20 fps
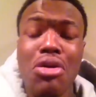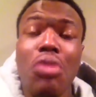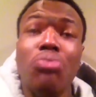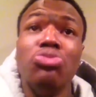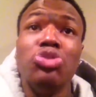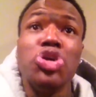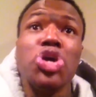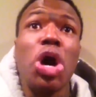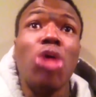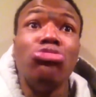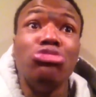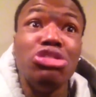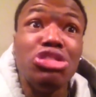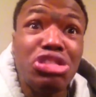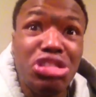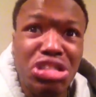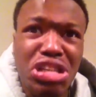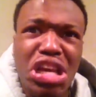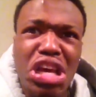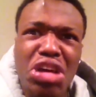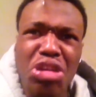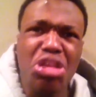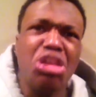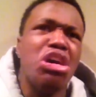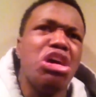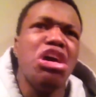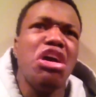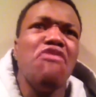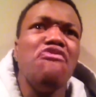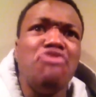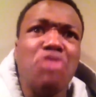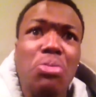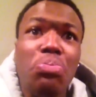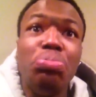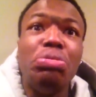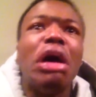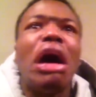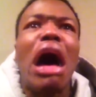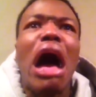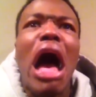I'm gonna tell
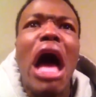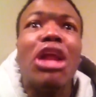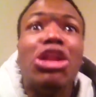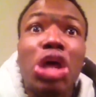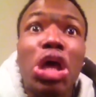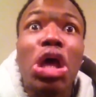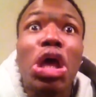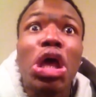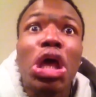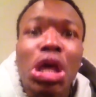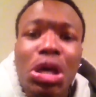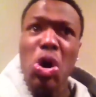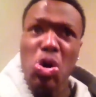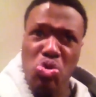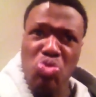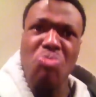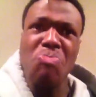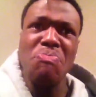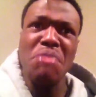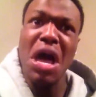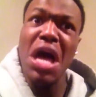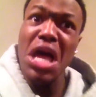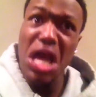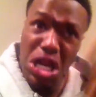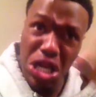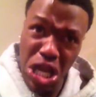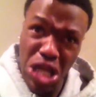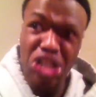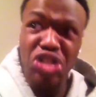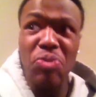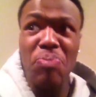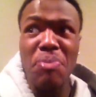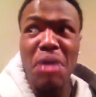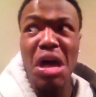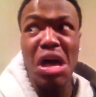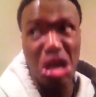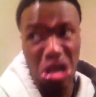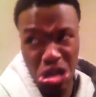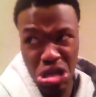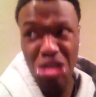everybody who the man that's your
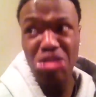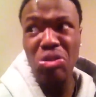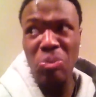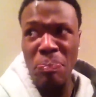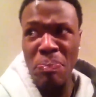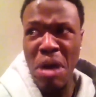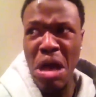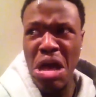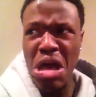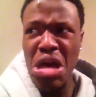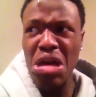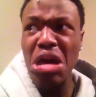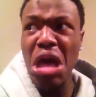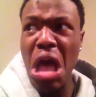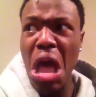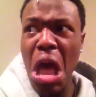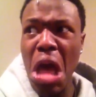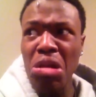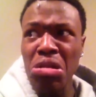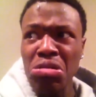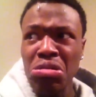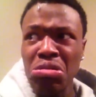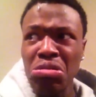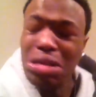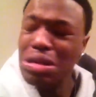man. He the man.